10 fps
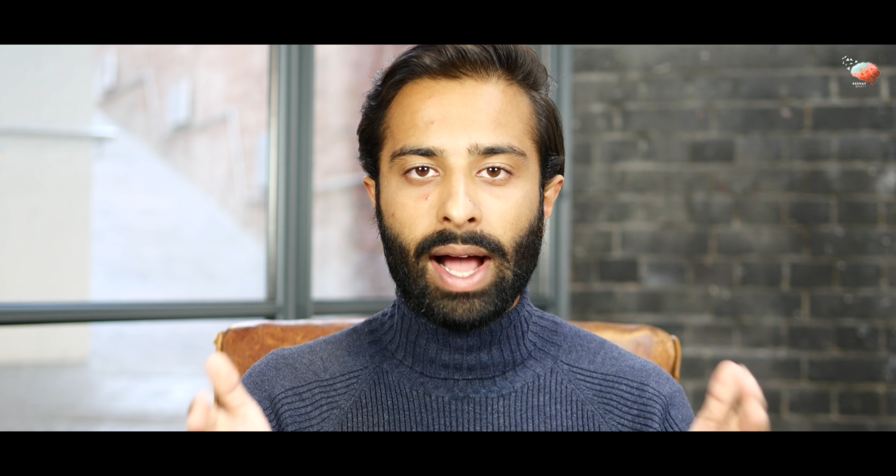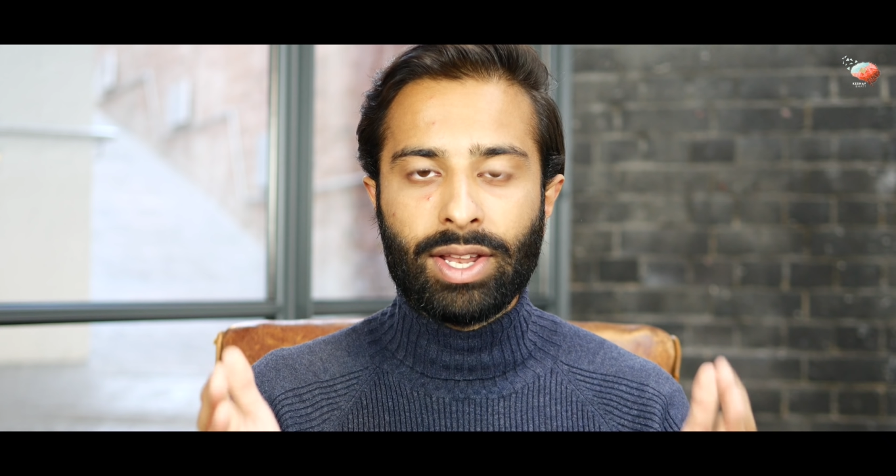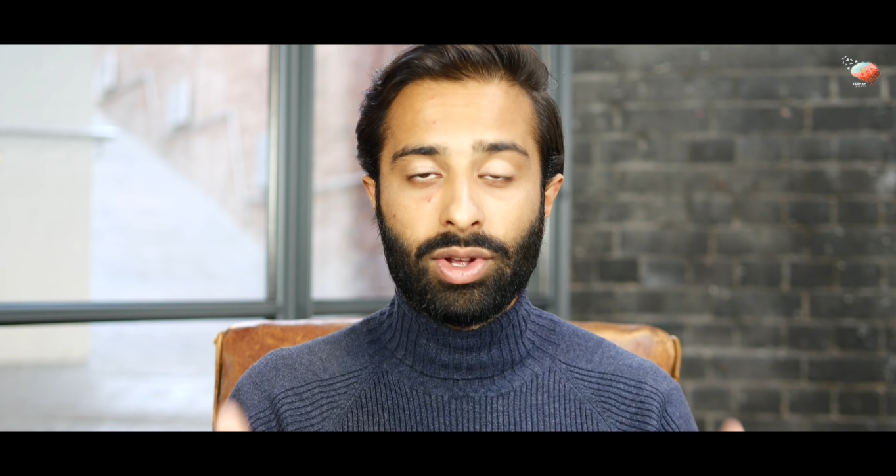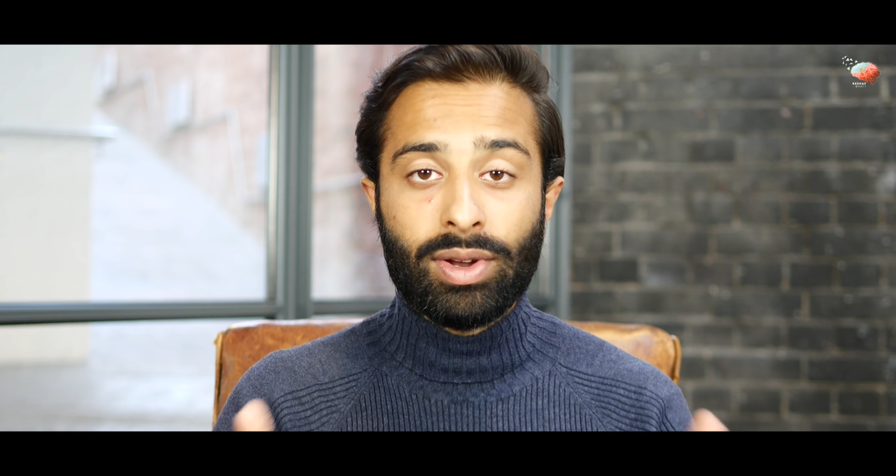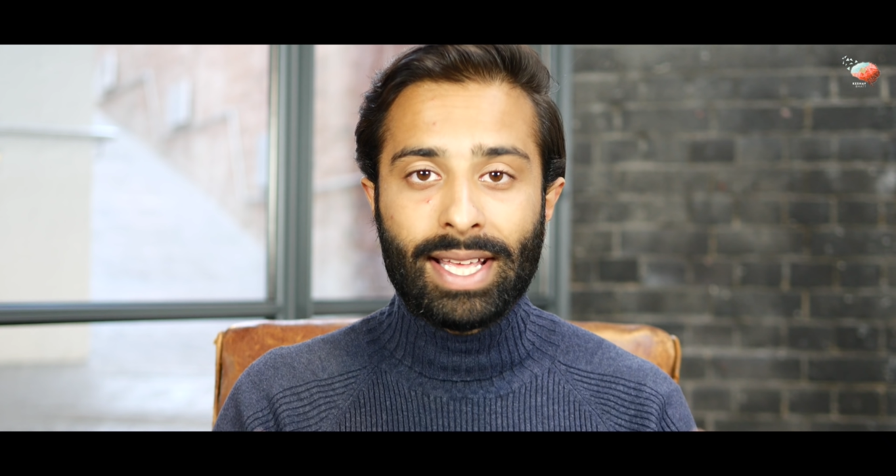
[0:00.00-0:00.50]

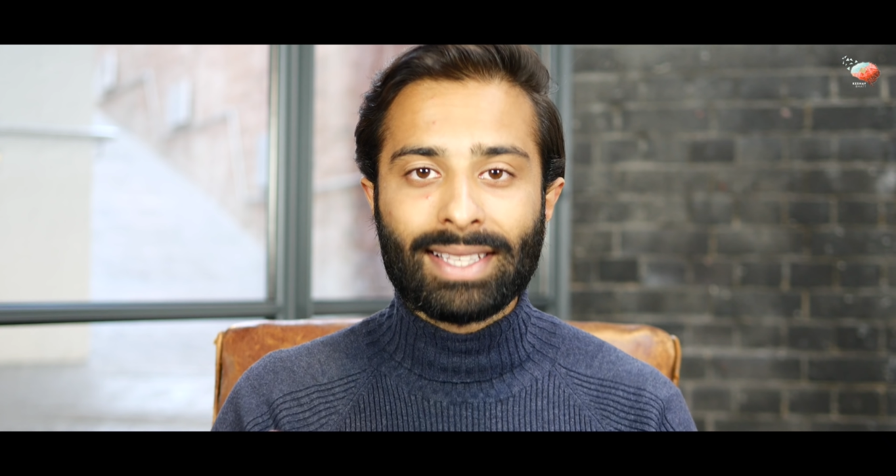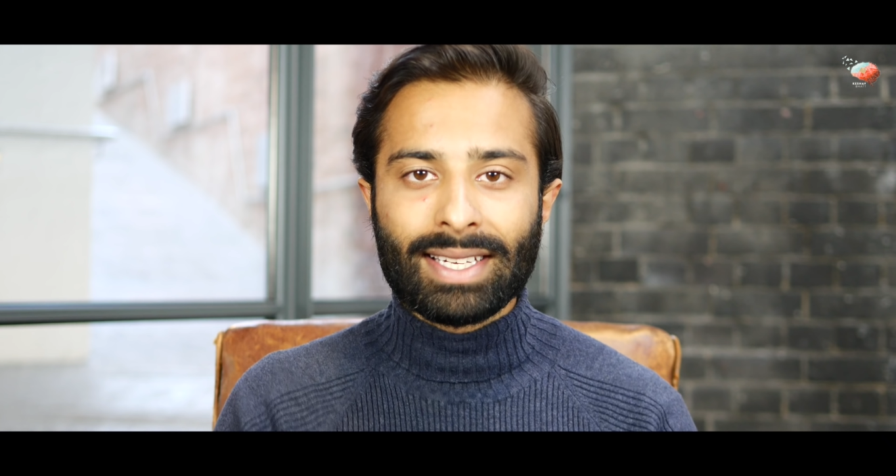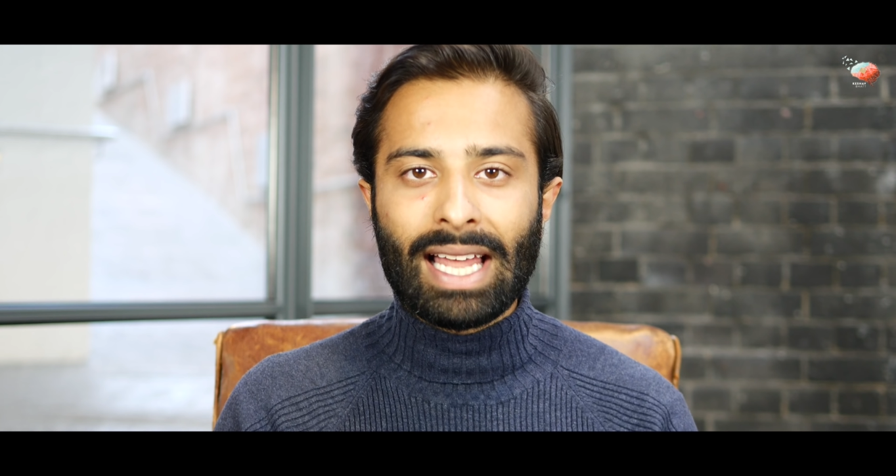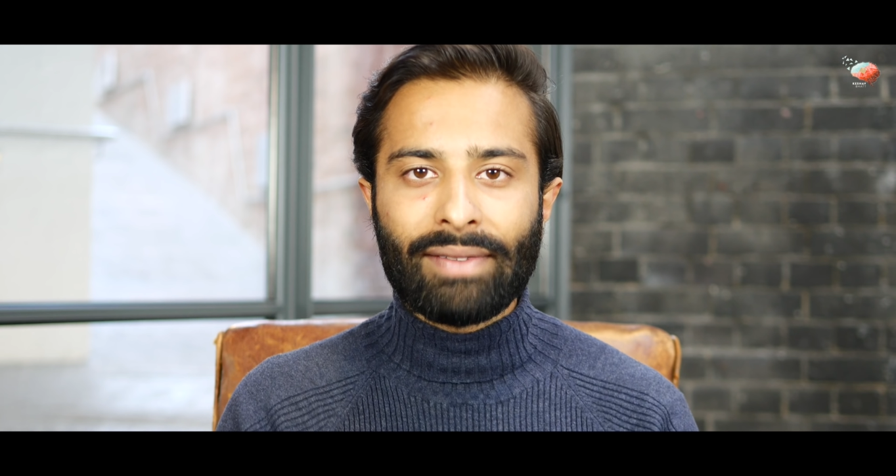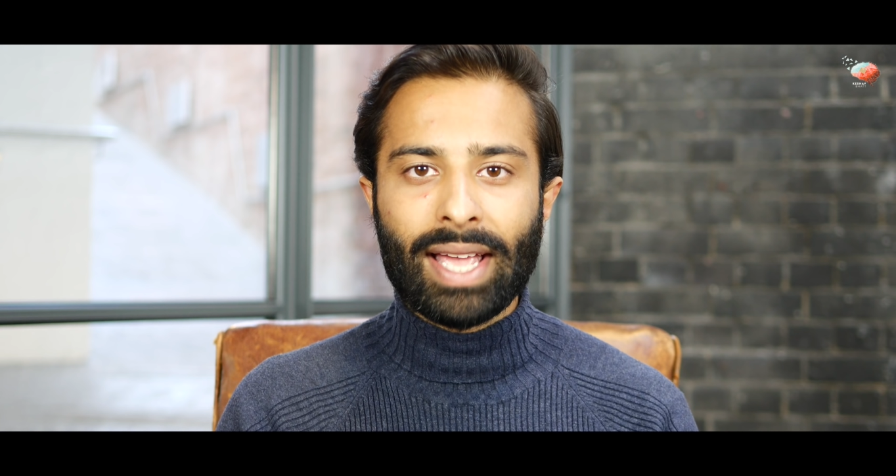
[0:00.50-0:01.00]
and you need
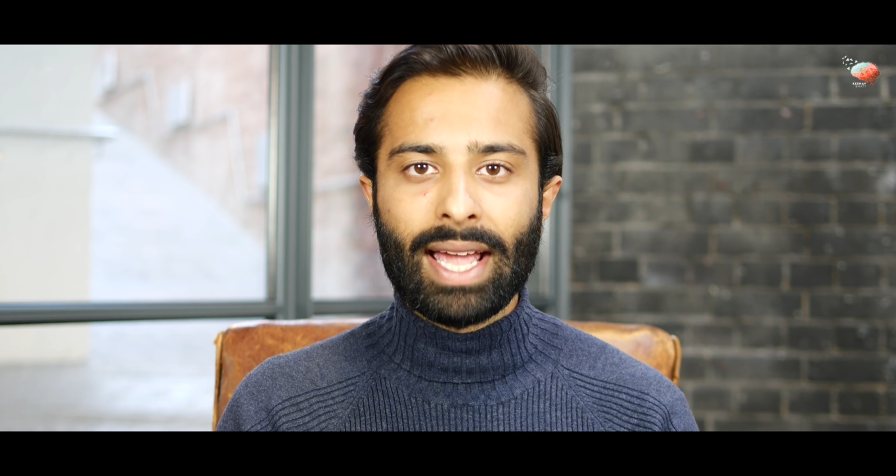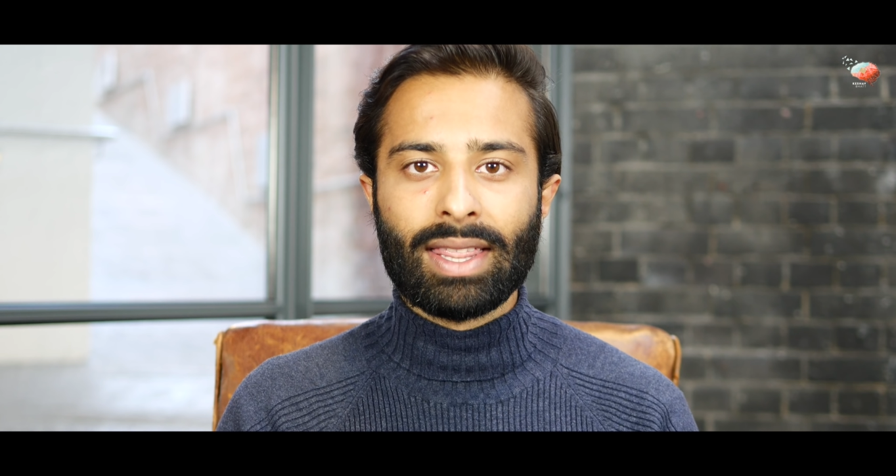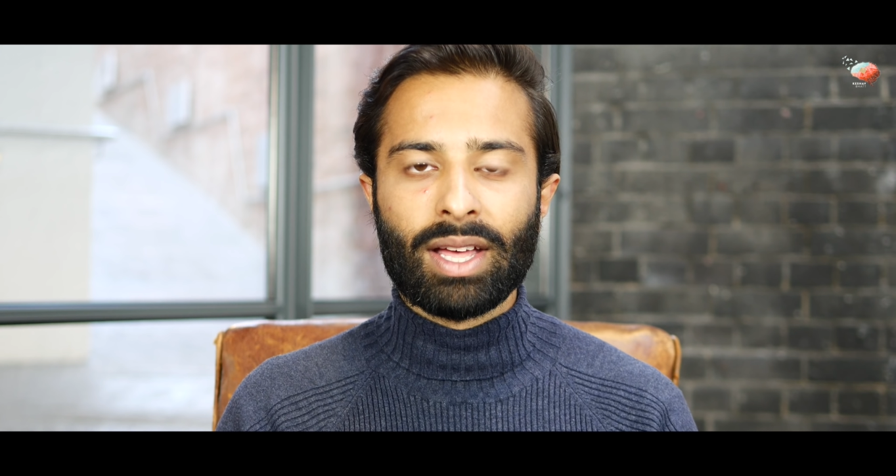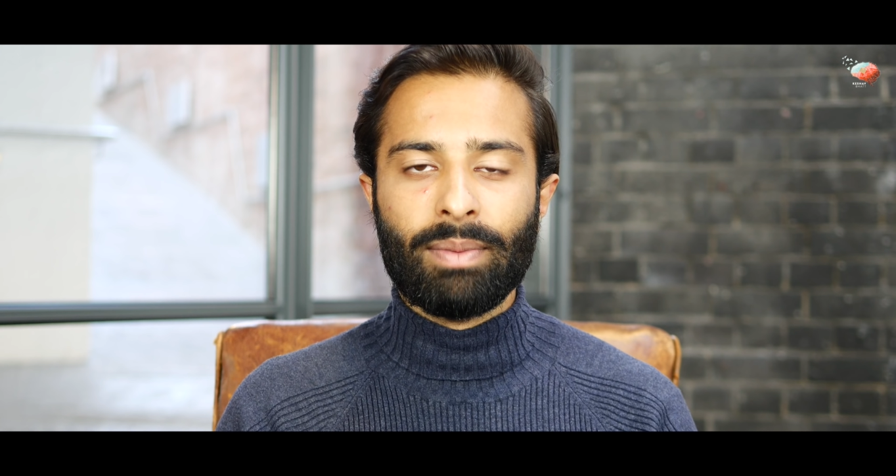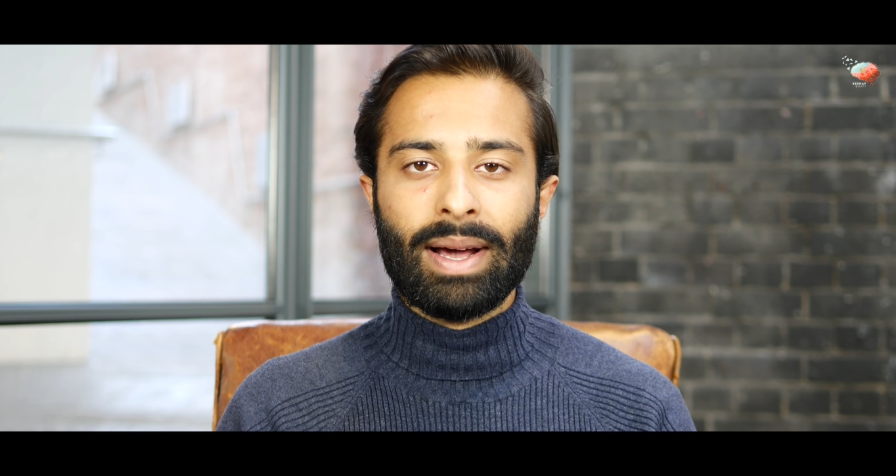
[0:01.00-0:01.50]
to
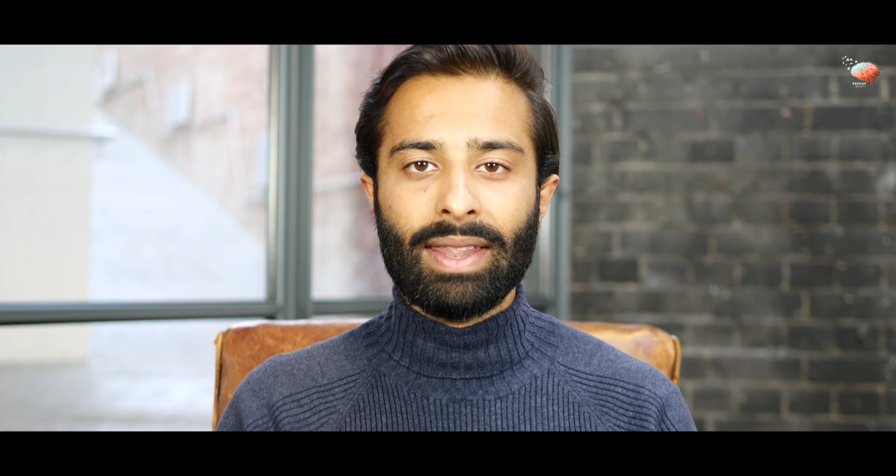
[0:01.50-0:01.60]
navigate them.